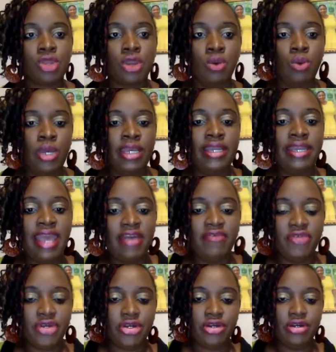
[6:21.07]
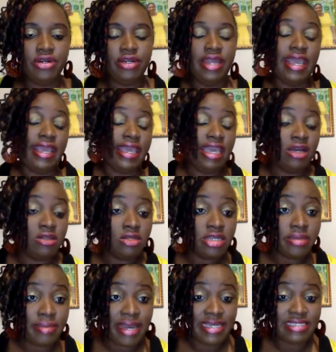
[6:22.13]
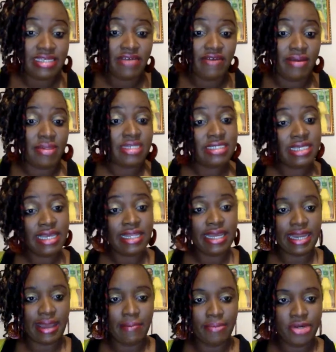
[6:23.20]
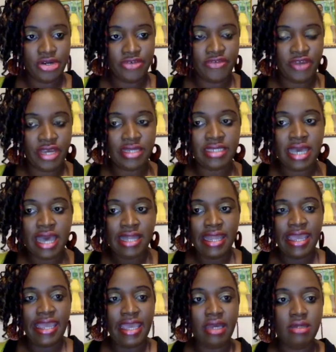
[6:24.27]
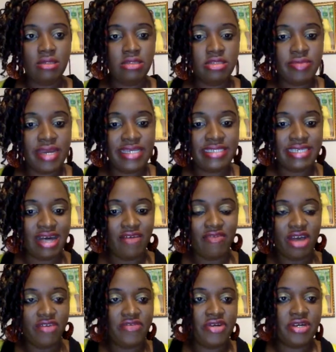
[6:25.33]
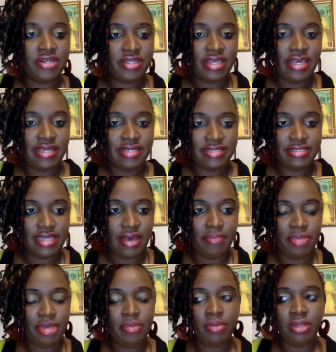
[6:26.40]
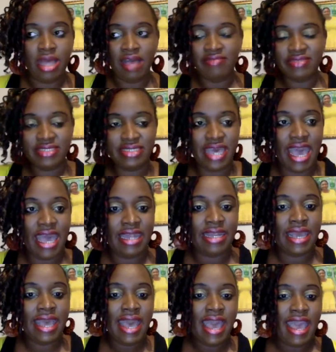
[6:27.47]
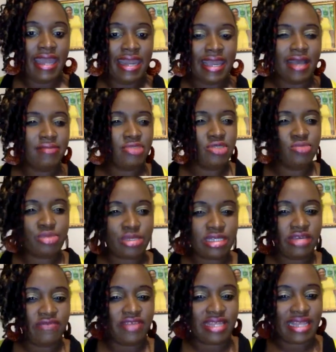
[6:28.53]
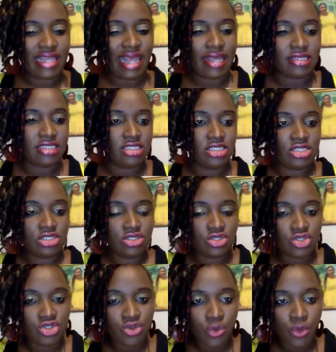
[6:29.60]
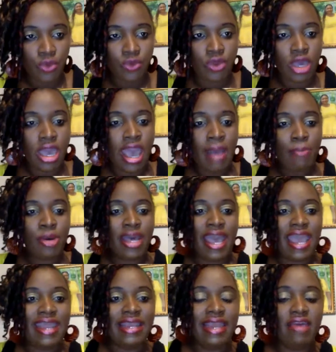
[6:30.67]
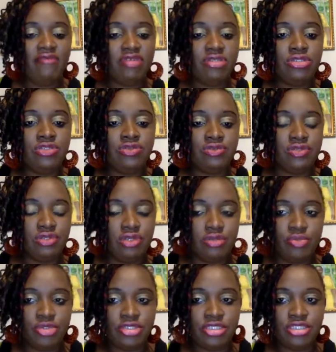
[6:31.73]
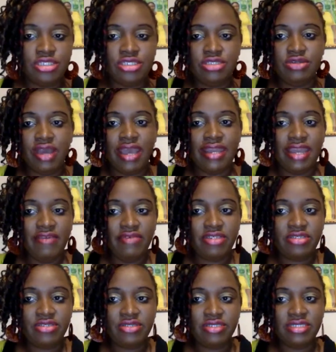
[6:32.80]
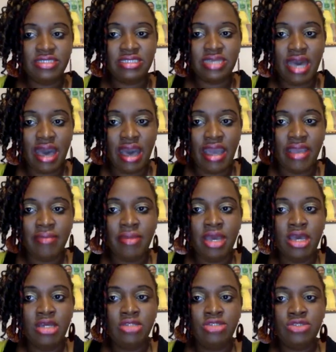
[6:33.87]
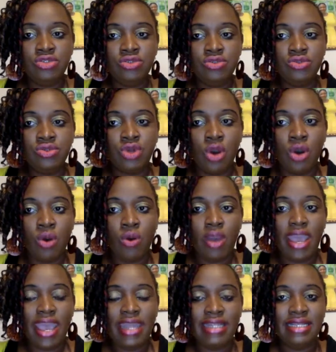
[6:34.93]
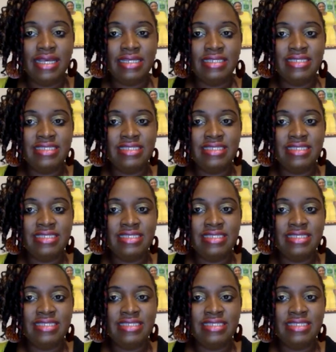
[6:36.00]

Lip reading: We never, like, including myself, I'm not saying that I'm perfect, like, including myself, I've heard things that people have said, and I come to believe it that is the truth, but I never took the opportunity, I never took the time to go and